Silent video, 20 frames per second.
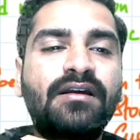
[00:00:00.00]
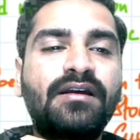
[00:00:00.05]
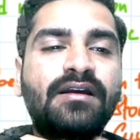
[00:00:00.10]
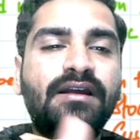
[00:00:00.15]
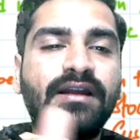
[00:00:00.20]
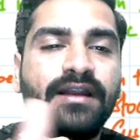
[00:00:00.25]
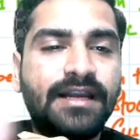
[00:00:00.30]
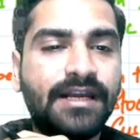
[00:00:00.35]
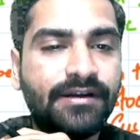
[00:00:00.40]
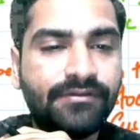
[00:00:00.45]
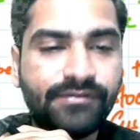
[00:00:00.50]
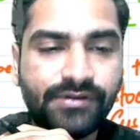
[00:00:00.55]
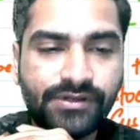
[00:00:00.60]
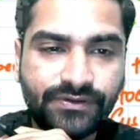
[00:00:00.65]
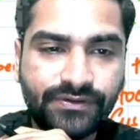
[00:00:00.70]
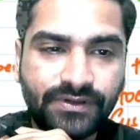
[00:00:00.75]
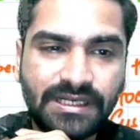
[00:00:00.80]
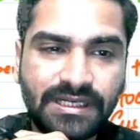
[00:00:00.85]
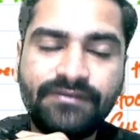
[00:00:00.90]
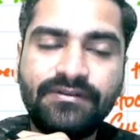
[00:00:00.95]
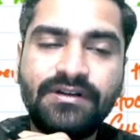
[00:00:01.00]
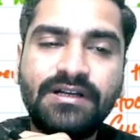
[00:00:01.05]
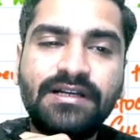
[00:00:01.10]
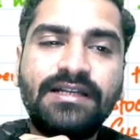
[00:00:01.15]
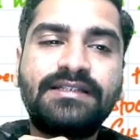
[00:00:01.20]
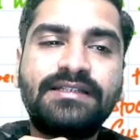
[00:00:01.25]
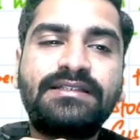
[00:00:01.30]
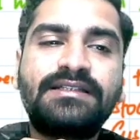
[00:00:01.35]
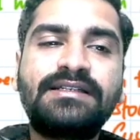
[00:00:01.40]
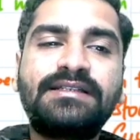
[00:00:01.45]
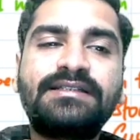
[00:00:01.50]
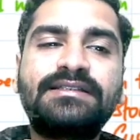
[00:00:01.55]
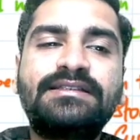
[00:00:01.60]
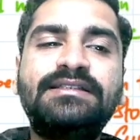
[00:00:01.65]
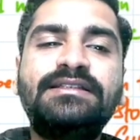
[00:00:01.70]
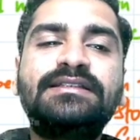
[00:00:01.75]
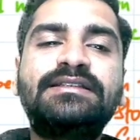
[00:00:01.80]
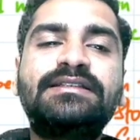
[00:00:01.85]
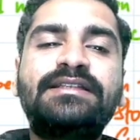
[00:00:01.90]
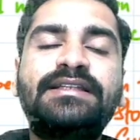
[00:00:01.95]
individually we'll discuss
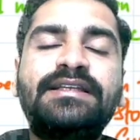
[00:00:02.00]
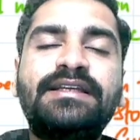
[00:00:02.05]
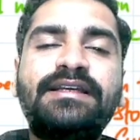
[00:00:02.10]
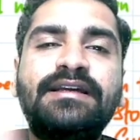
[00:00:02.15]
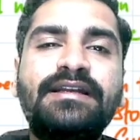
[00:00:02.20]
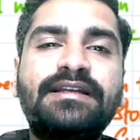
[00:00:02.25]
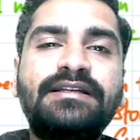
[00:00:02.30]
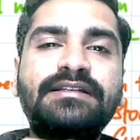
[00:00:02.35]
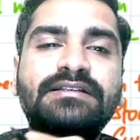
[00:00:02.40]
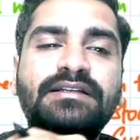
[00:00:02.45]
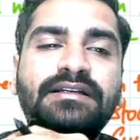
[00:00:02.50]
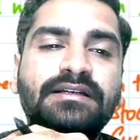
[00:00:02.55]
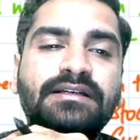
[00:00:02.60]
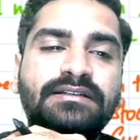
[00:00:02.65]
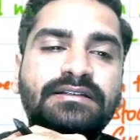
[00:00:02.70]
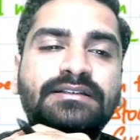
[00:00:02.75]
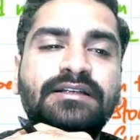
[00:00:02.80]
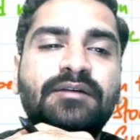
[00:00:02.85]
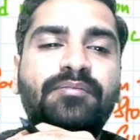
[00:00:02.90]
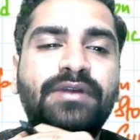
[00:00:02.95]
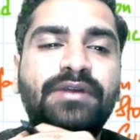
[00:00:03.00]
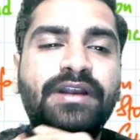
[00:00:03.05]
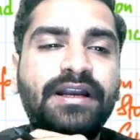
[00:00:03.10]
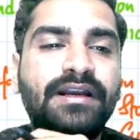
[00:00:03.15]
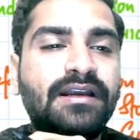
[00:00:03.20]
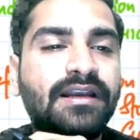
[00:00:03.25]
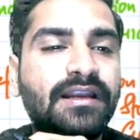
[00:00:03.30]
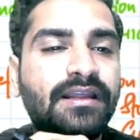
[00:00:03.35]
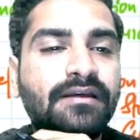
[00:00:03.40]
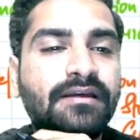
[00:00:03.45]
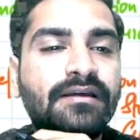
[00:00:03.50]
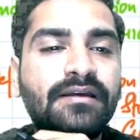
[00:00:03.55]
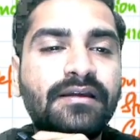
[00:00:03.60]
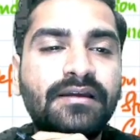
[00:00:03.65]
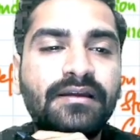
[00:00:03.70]
these theories separately.